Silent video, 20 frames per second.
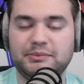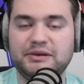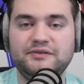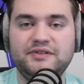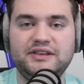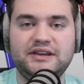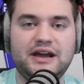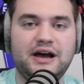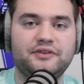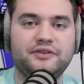Even
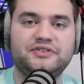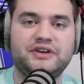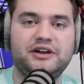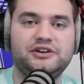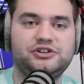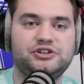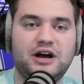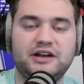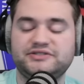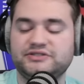the outside
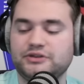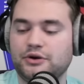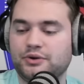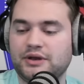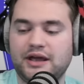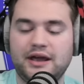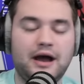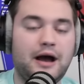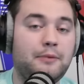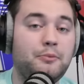shots,
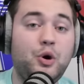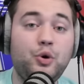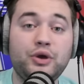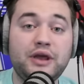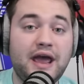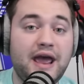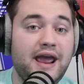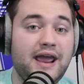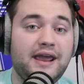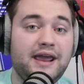okay, I'm
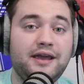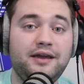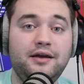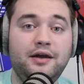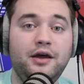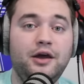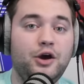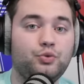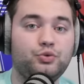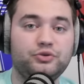okay
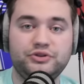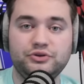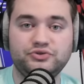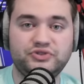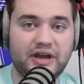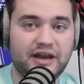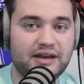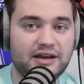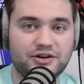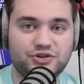with you
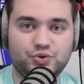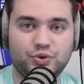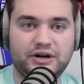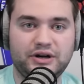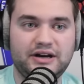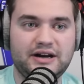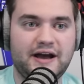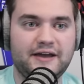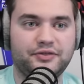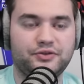taking
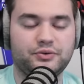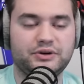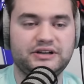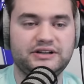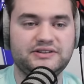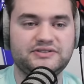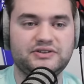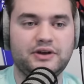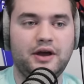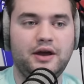29
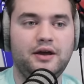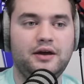threes.